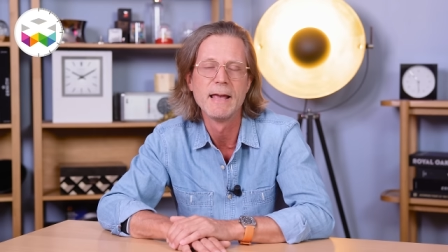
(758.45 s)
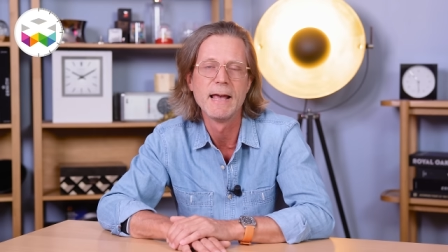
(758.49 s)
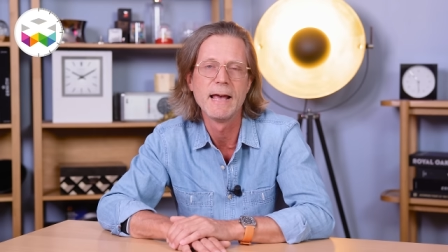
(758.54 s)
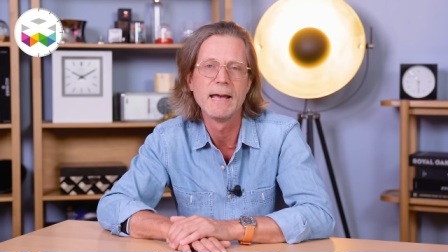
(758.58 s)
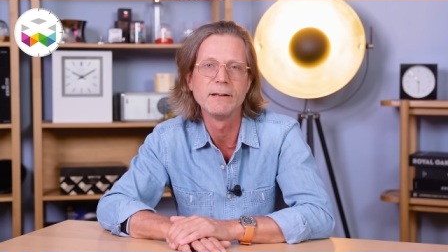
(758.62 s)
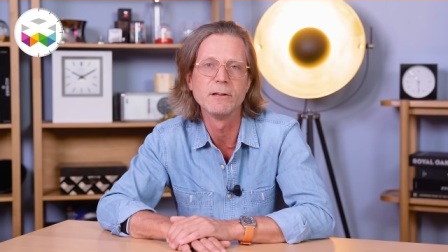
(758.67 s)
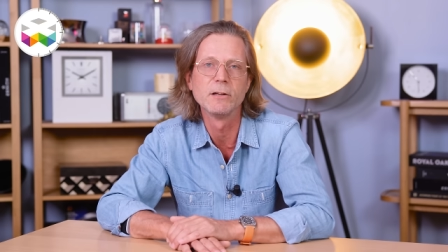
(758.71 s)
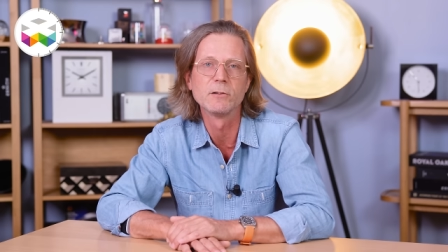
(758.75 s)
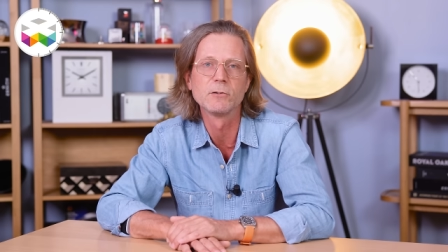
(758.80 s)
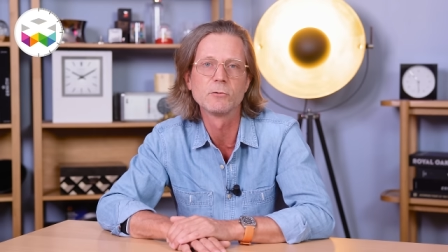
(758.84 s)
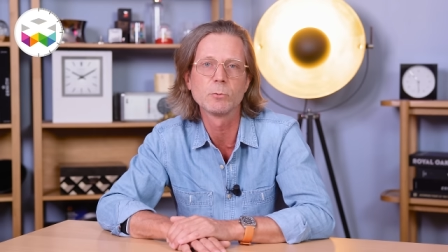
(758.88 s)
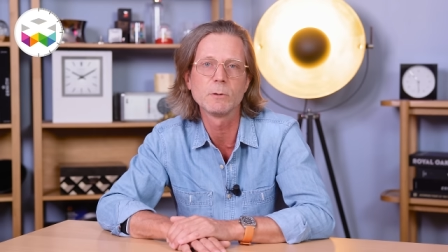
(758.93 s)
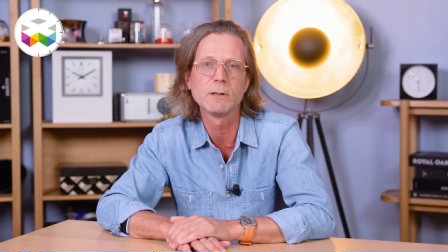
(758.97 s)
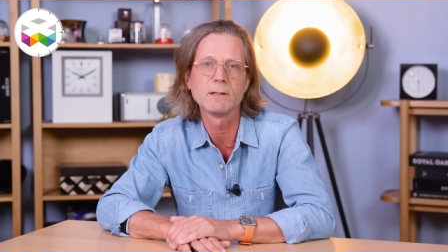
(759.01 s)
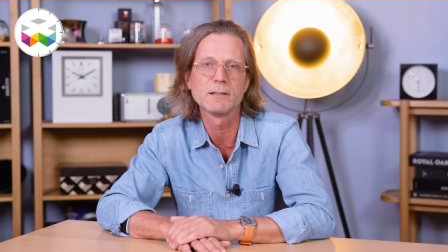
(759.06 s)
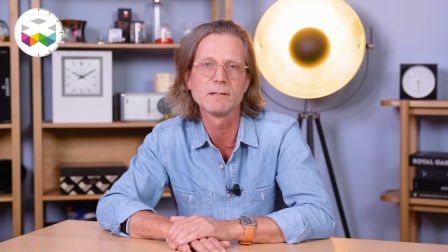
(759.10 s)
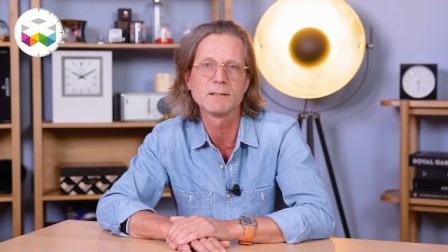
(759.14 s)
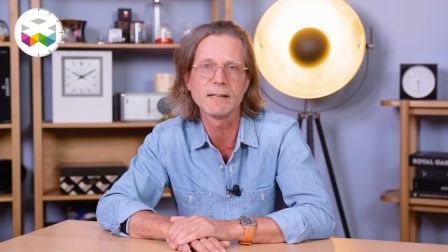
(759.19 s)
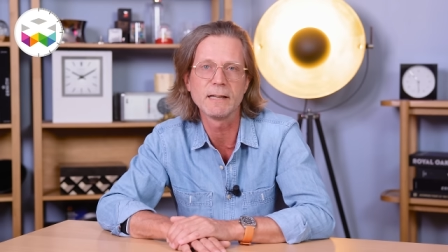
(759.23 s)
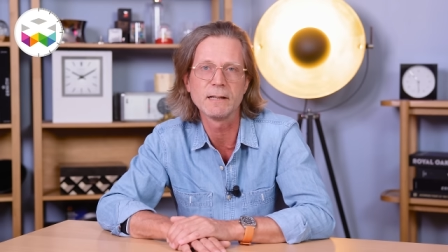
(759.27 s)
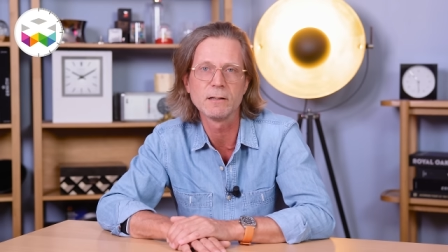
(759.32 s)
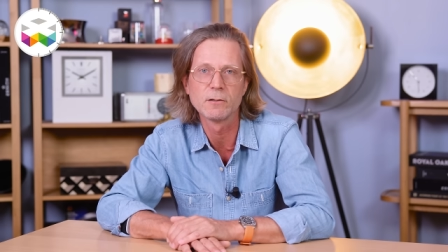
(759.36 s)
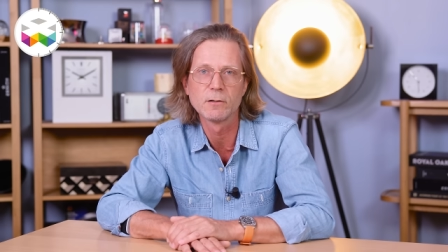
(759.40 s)
and the Swiss
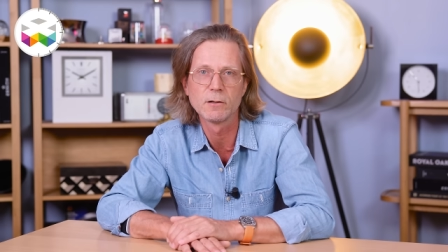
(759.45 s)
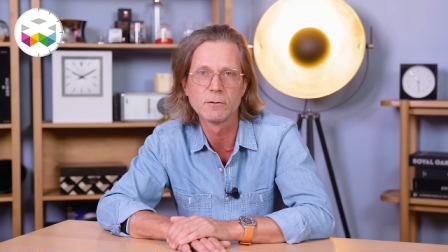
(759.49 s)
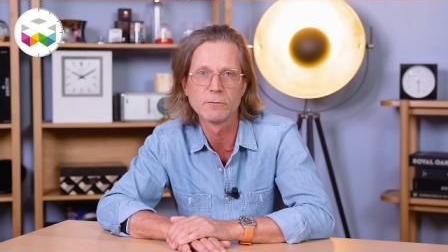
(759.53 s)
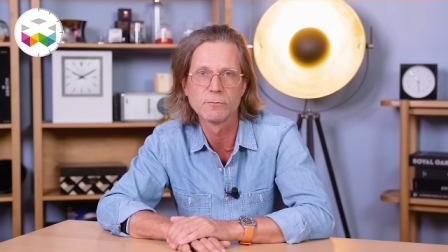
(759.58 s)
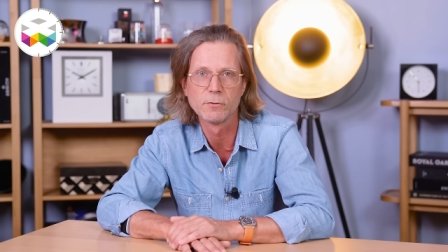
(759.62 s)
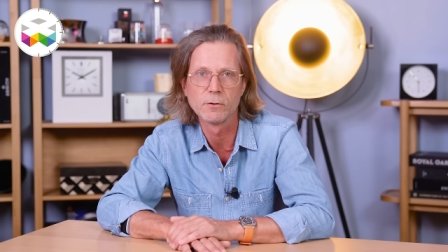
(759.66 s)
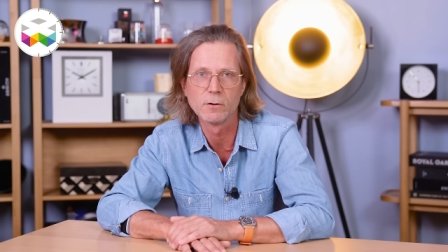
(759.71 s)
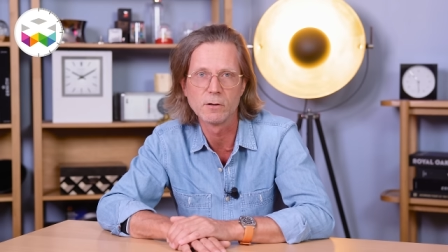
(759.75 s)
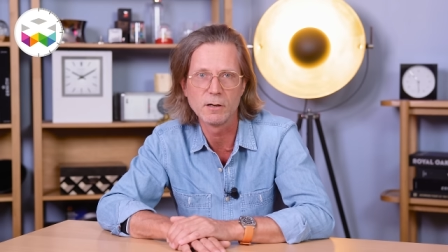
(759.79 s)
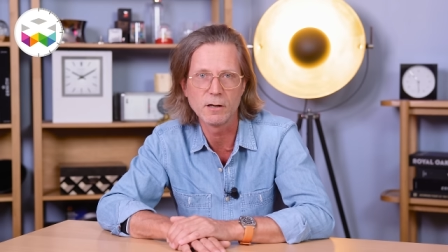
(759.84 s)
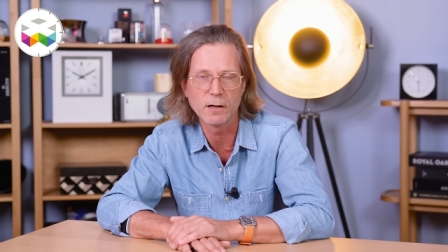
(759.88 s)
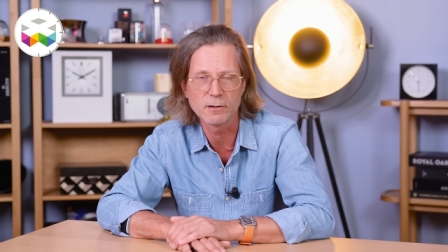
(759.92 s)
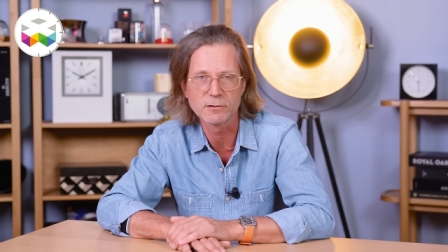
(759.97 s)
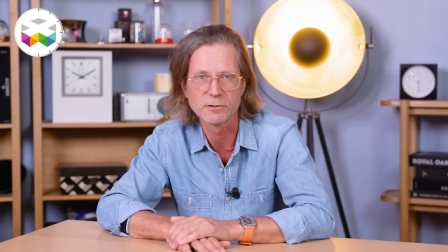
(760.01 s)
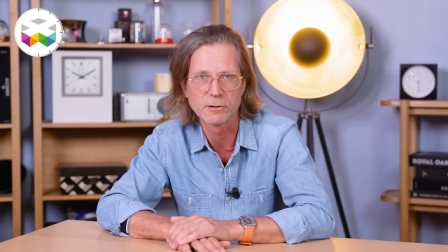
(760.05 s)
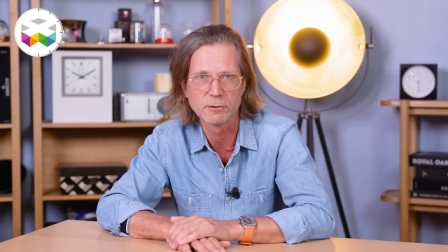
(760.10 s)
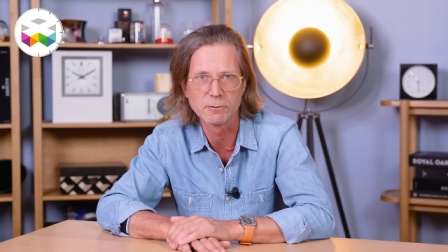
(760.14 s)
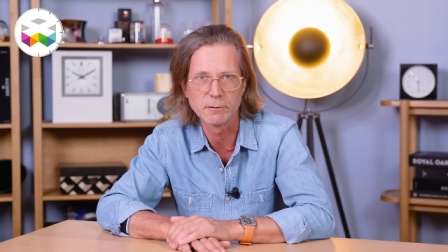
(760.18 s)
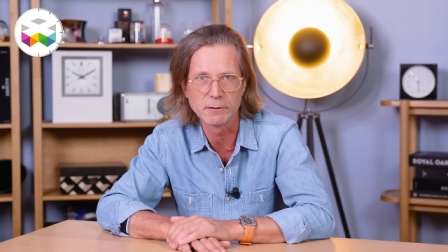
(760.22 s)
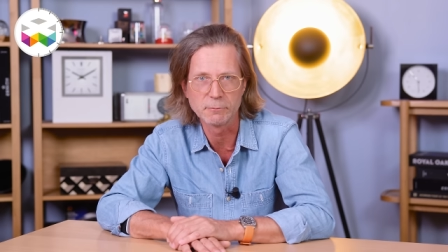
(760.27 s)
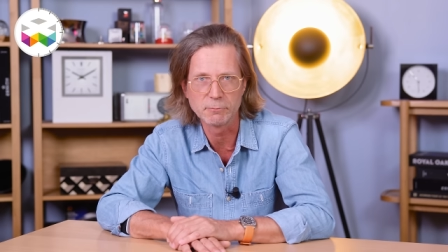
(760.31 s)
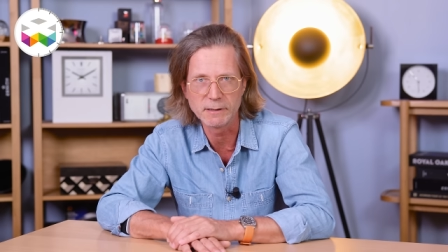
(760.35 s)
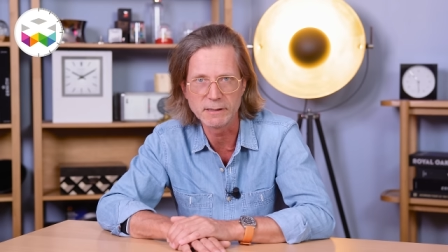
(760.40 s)
Center for
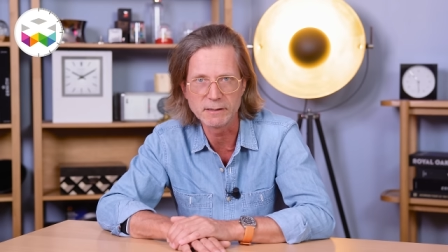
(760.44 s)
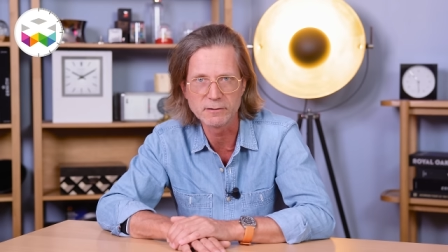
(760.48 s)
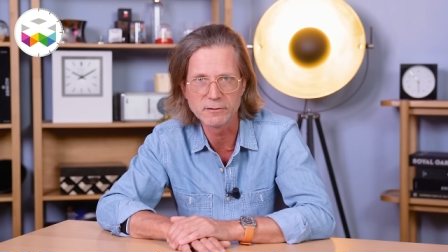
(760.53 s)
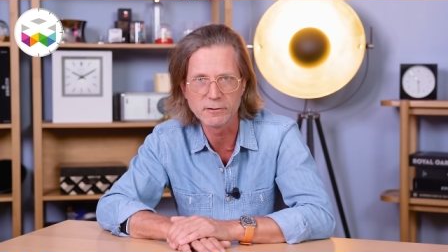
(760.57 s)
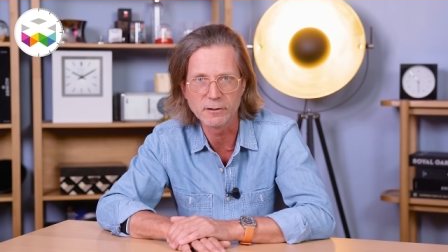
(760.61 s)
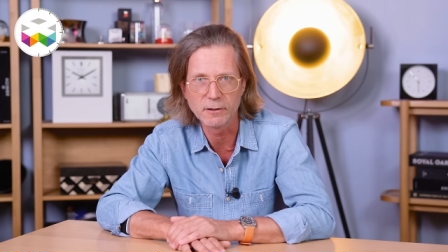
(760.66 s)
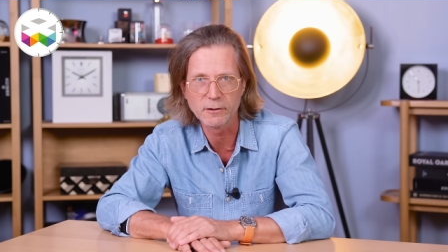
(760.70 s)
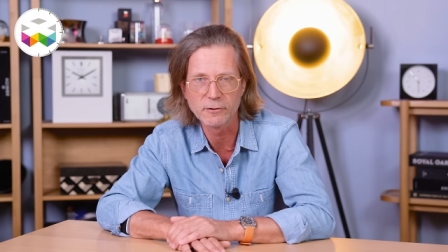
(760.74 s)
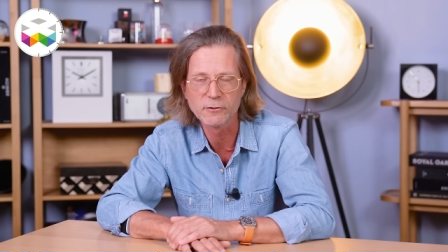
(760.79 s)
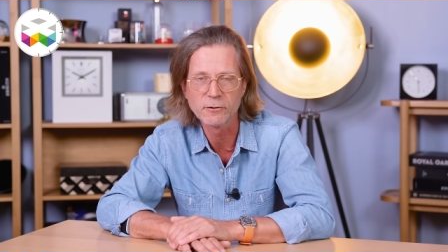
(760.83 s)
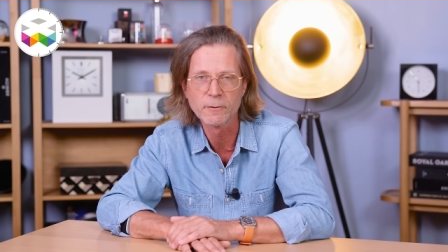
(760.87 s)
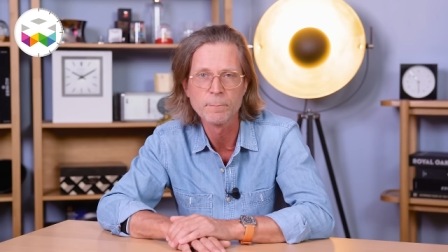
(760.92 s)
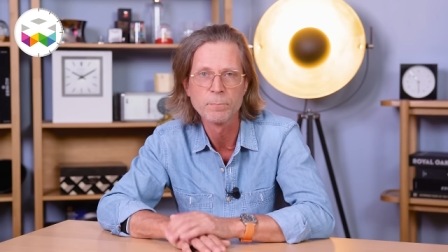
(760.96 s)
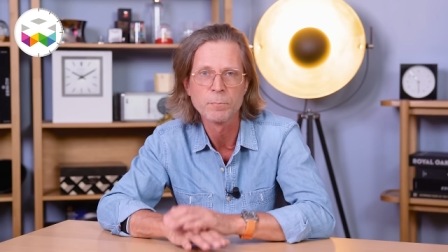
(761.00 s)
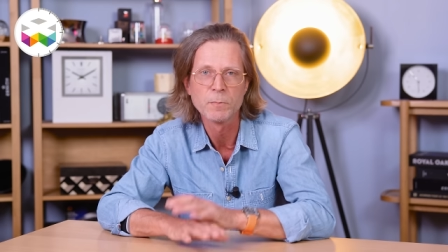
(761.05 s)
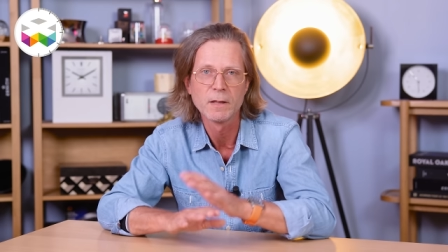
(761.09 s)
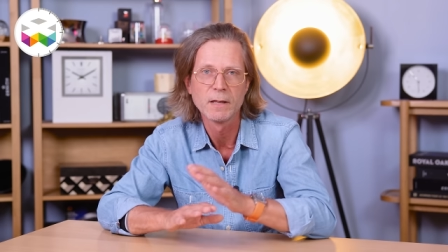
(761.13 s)
Luxury Research.